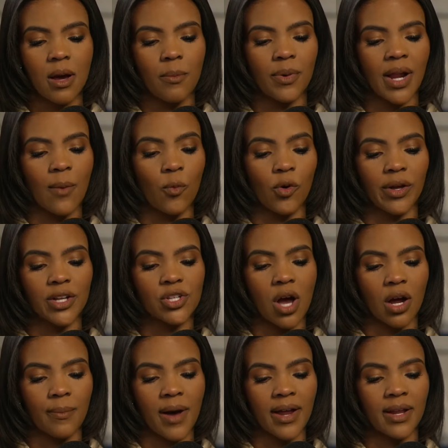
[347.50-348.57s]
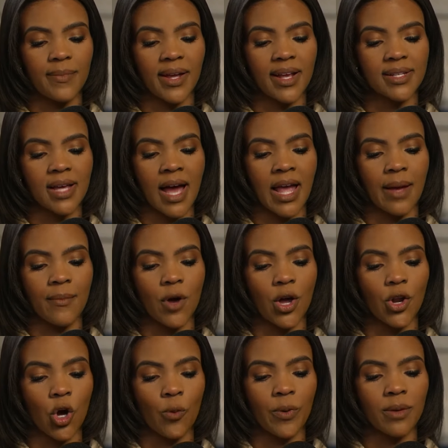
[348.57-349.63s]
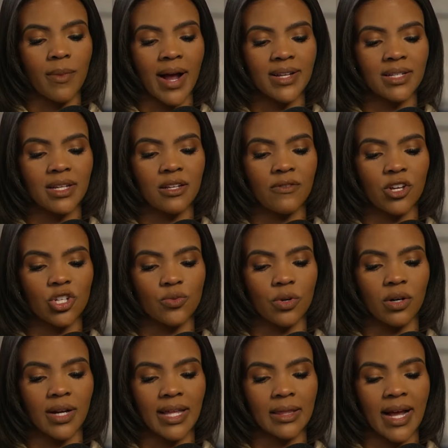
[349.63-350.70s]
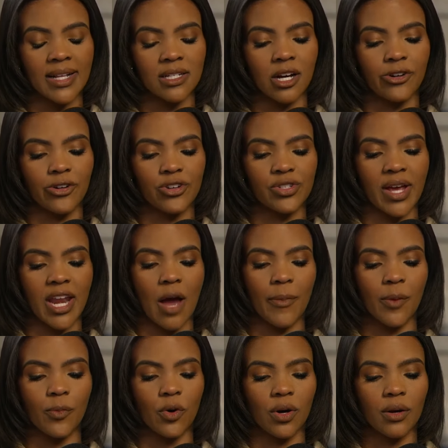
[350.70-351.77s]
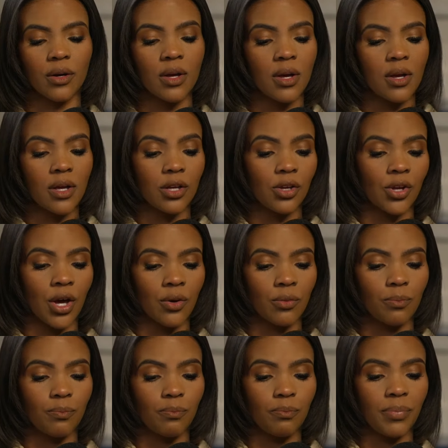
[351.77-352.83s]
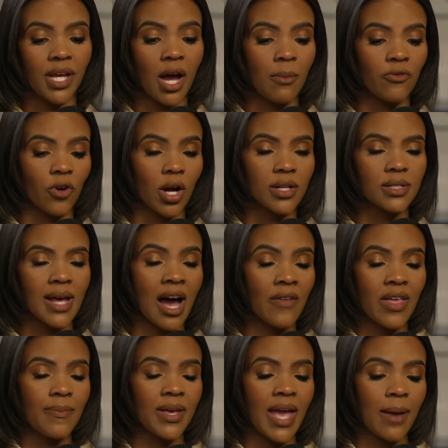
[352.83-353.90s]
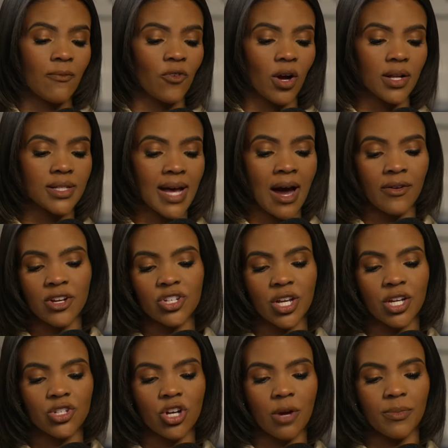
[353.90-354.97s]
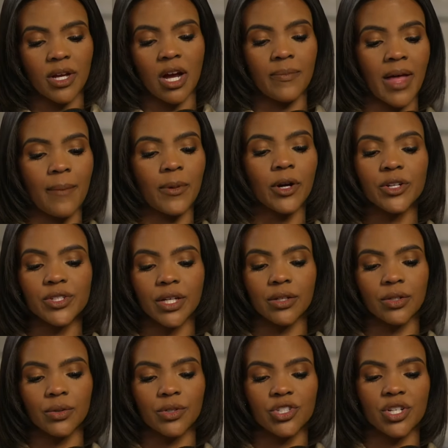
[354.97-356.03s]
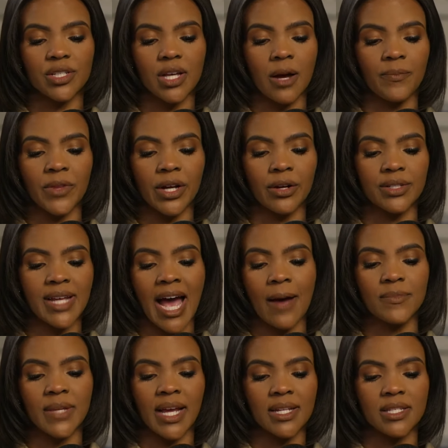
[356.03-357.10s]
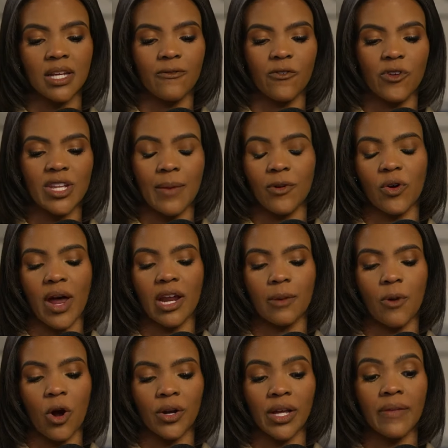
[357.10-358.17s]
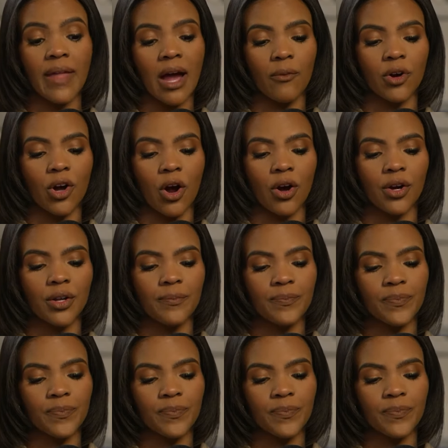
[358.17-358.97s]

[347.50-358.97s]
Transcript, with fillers: But I'm willing to talk about it because I am an open minded individual and I like to understand how people, you know, become frauds, how they became frauds. How did Shannon Sharpe become that person who is just up there tap dancing for the Democratic Party in that regard?